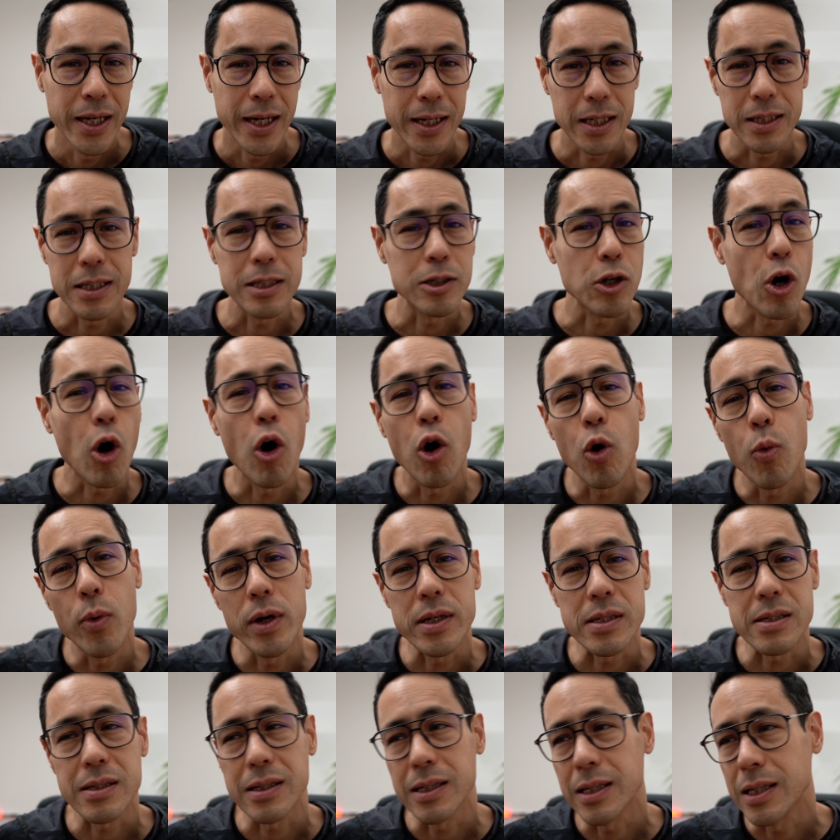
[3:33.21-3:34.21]
I did
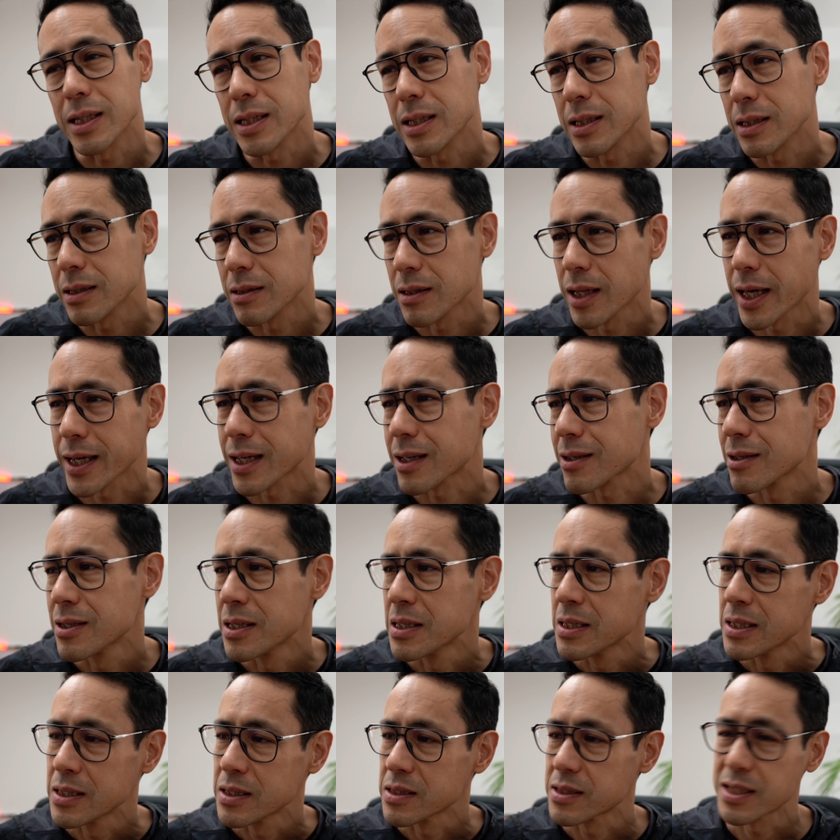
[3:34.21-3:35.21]
always in
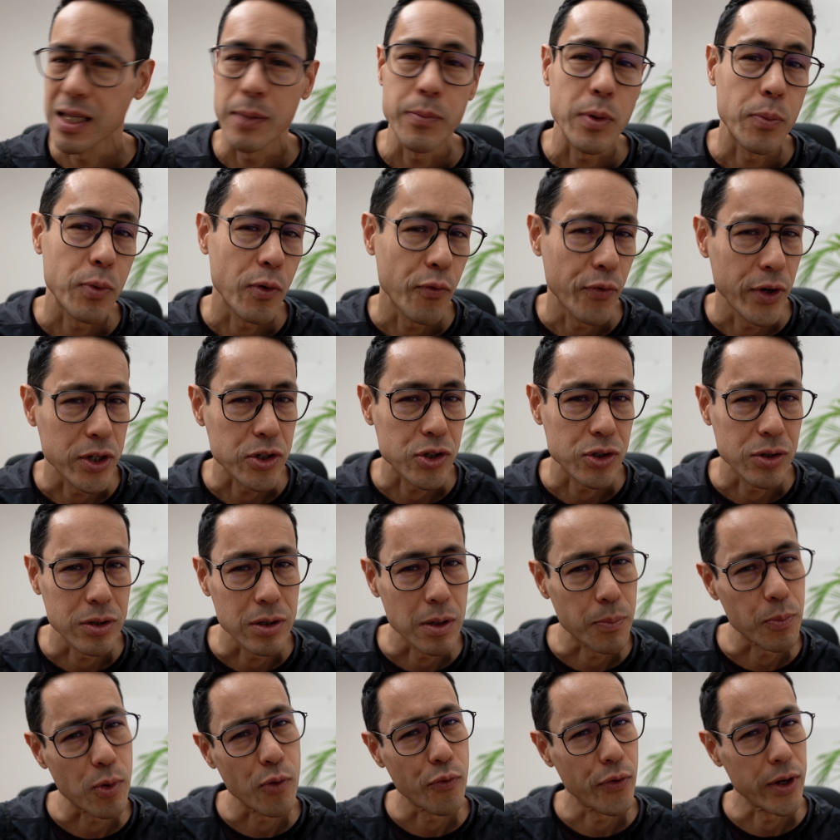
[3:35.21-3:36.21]

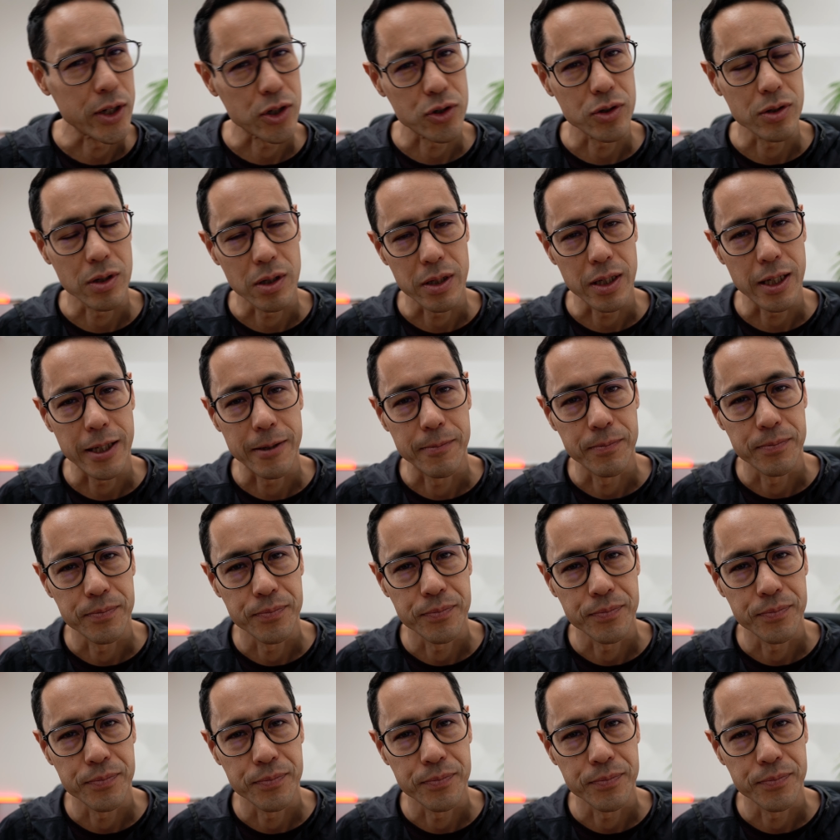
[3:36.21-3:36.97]
semi-professional, professionally.